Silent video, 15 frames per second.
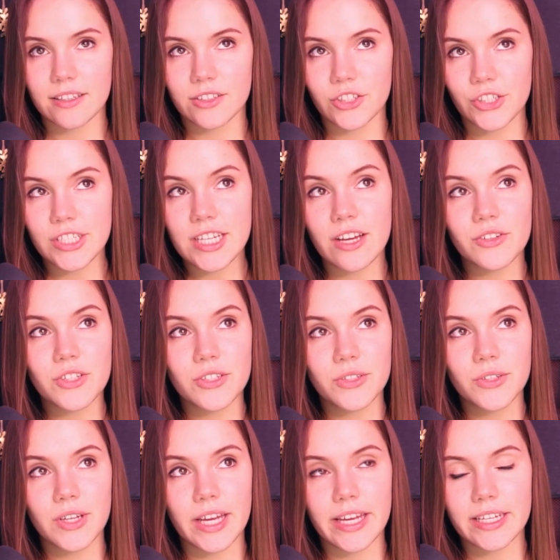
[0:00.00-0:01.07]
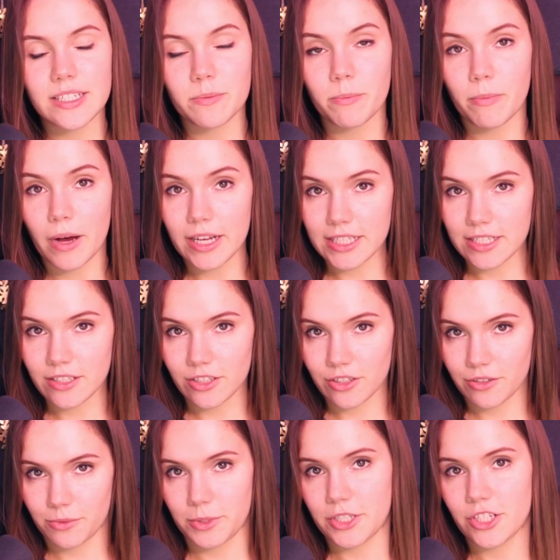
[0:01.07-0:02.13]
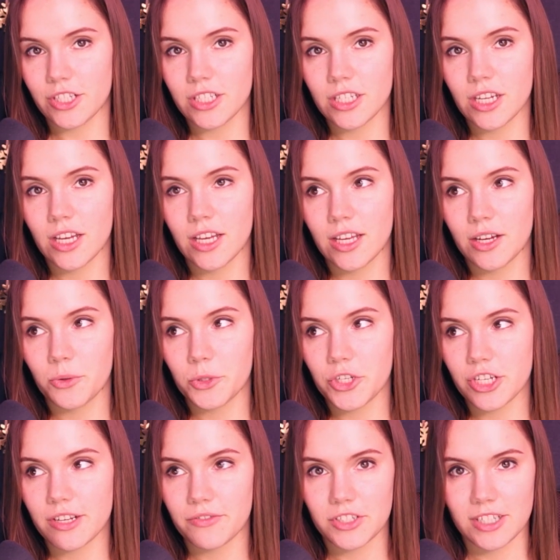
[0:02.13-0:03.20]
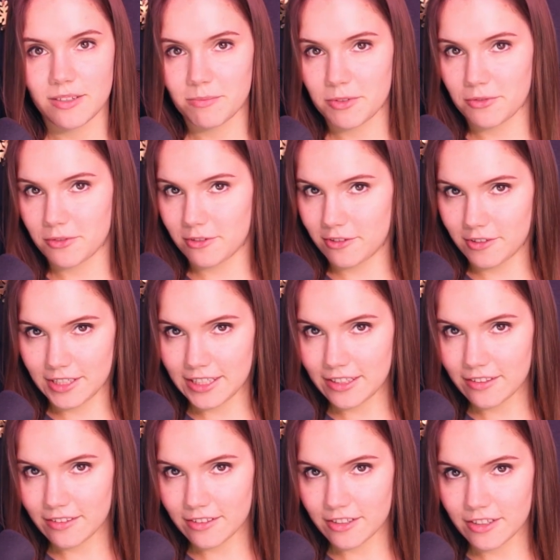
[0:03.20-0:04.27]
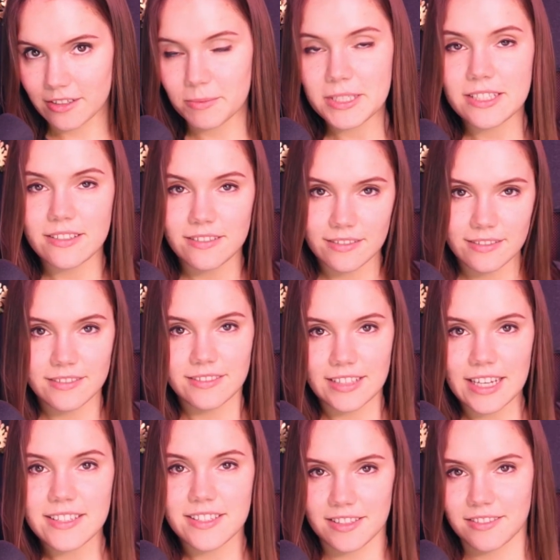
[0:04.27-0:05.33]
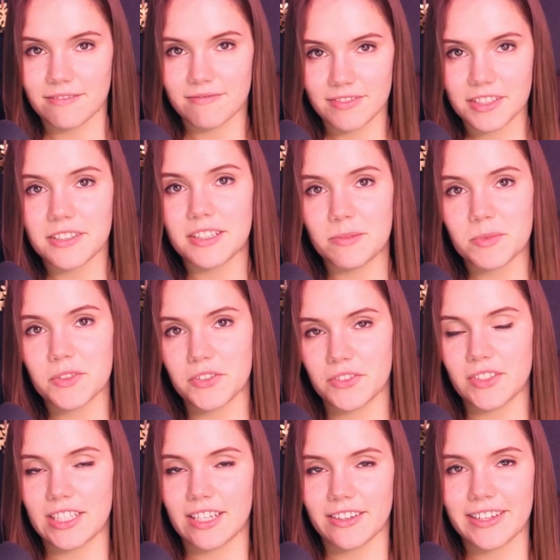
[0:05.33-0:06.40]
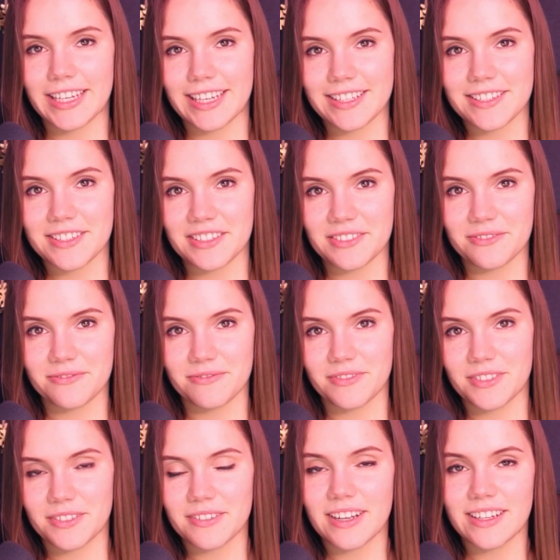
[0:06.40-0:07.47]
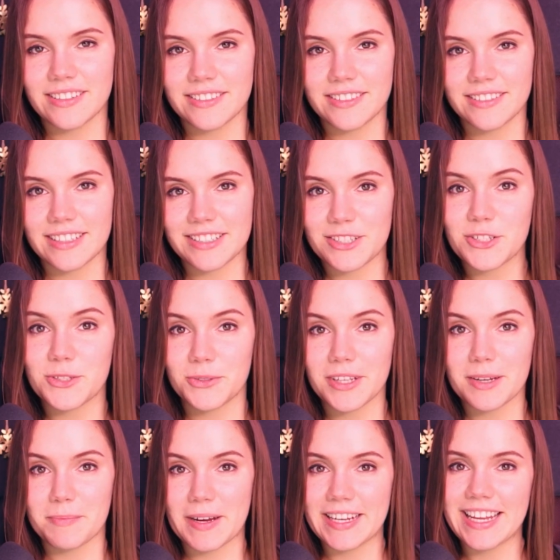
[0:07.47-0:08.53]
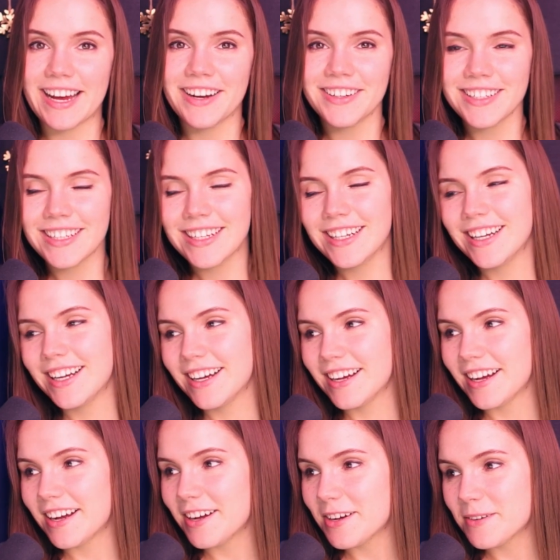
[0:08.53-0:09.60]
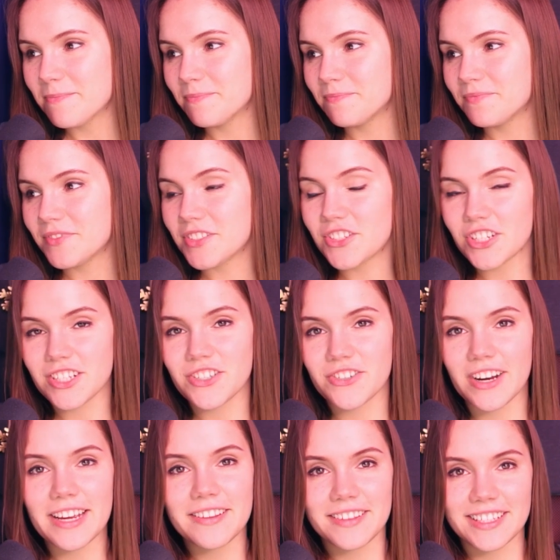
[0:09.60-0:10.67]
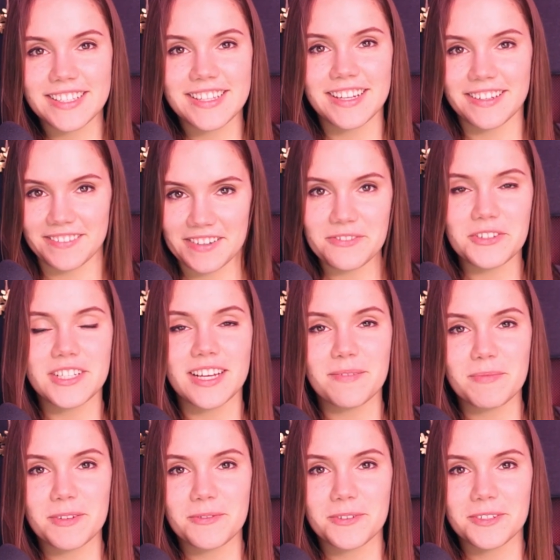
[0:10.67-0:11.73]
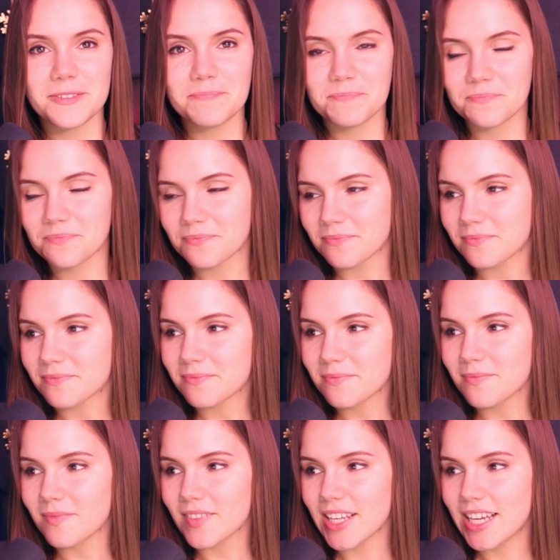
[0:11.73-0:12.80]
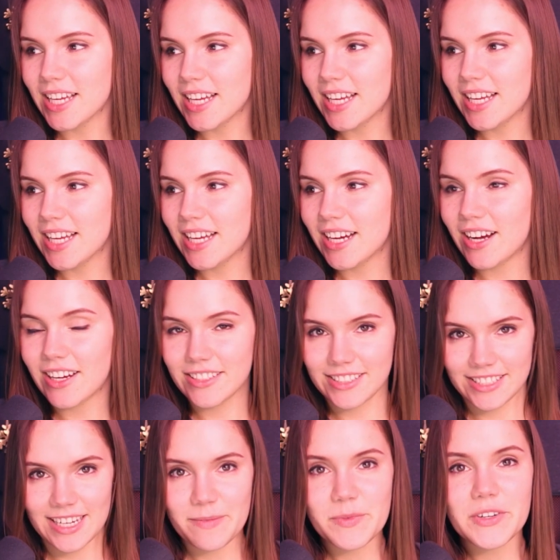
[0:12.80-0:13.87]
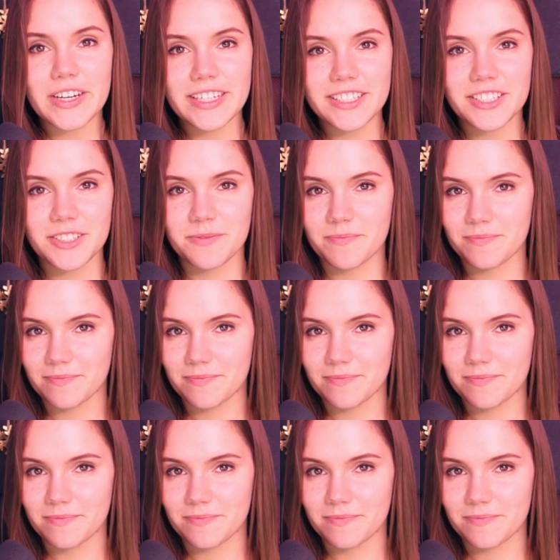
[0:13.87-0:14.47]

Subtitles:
learned how to add a button to a widget, which I've never done before either, but that's the theme of the video, I guess. You've understood that by now. Just trying things that are never done before. On a time crunch.